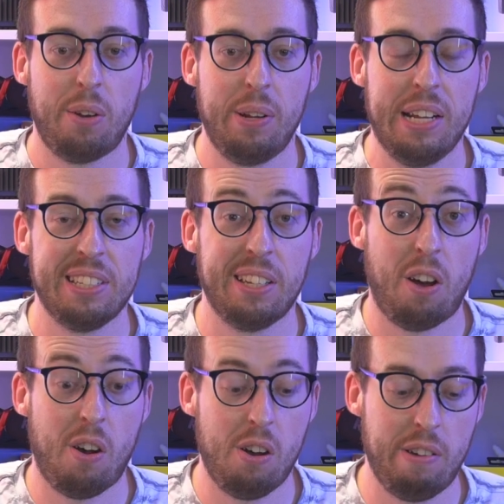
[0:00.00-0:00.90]
it is at the
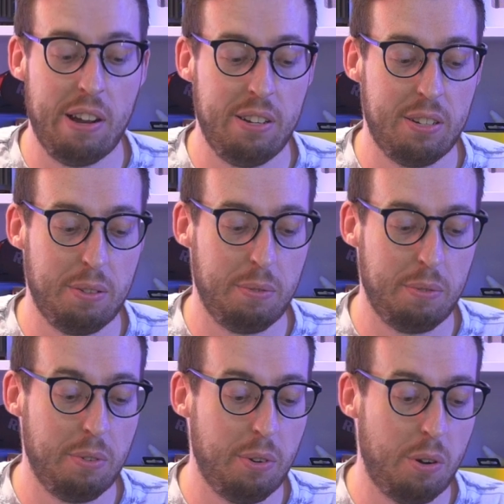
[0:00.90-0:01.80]
higher end
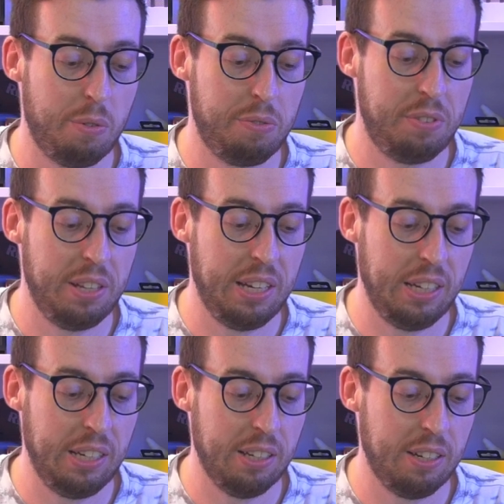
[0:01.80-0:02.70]
of
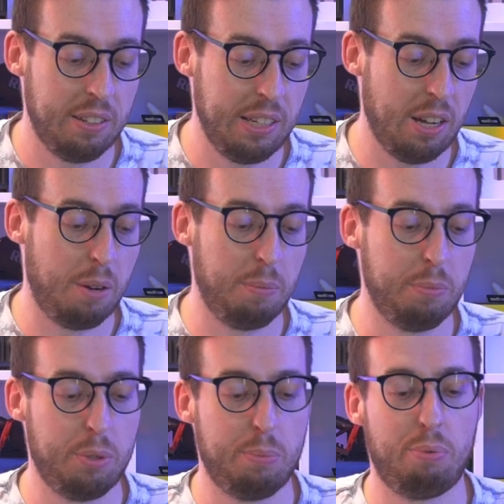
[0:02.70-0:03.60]
the
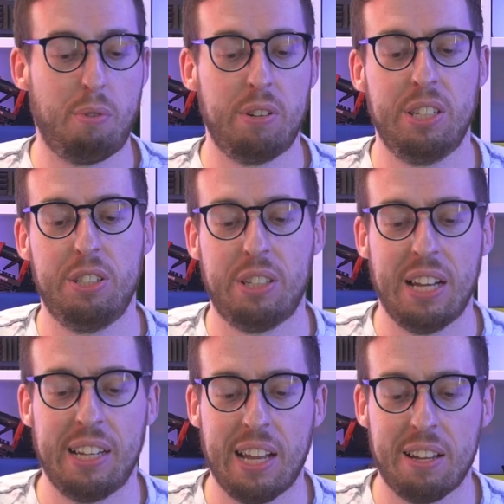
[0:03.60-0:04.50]
arms prices. You
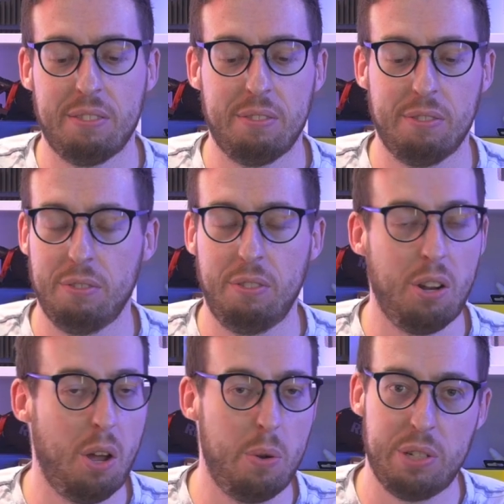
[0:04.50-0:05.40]
can get
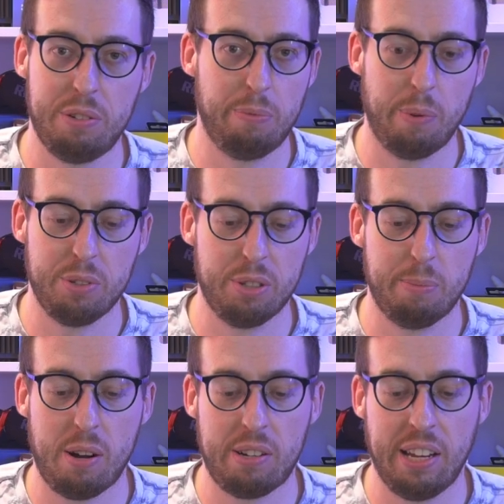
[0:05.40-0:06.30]
loads of different ones on the
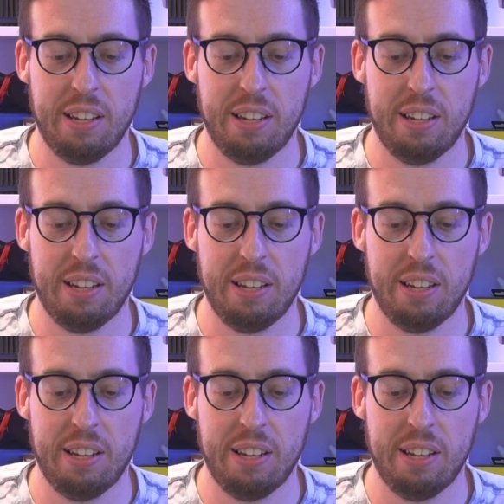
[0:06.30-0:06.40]
market.